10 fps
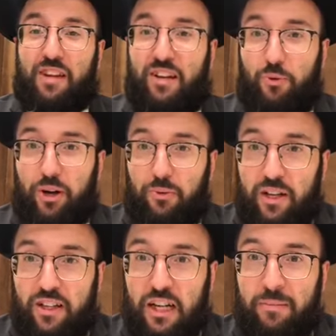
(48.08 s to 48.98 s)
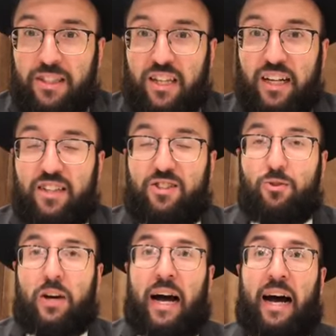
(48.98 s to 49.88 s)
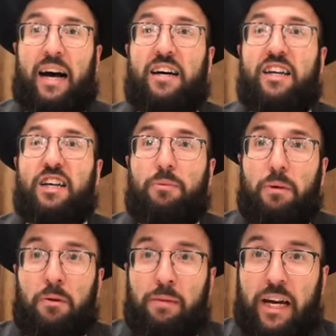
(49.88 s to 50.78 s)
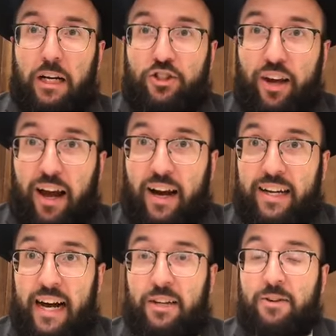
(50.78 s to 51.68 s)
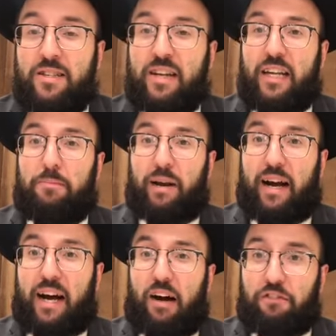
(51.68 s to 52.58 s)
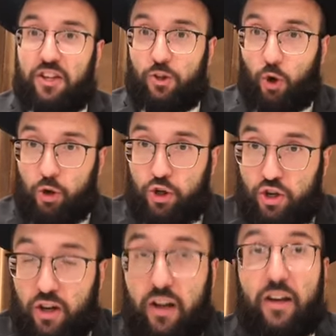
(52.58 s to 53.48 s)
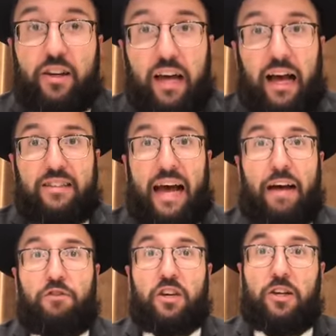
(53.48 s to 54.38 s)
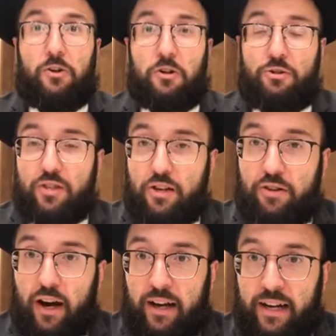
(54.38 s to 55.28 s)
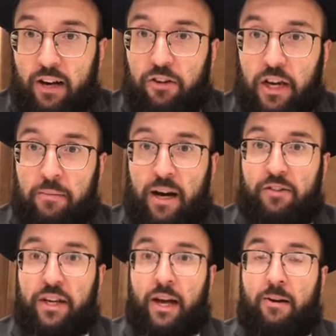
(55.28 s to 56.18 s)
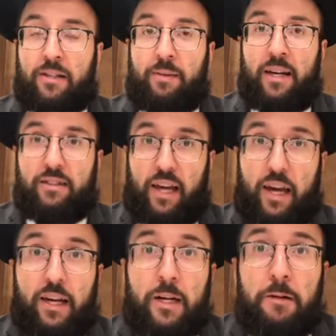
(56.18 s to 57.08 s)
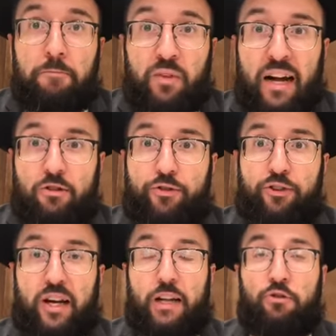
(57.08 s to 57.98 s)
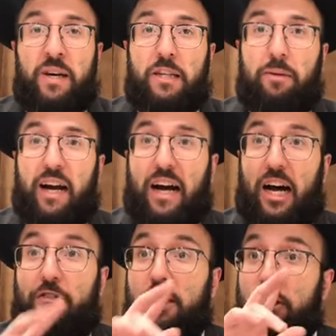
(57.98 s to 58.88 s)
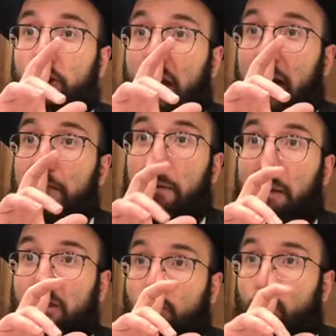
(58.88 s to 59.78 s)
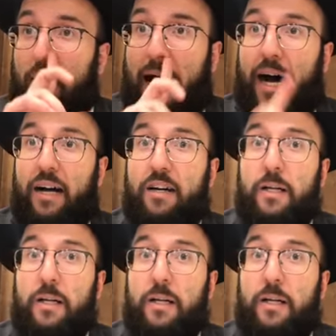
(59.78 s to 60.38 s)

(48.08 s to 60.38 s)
We will come inside the Sukkah. We will make a Shehayanu inside the Beracha of Kiddush. Yes, after Kiddush we say Shehayanu v'kimanu v'yigyanu l'azman hazeh. Not to forget to make the Beracha of Lishev Basukkah.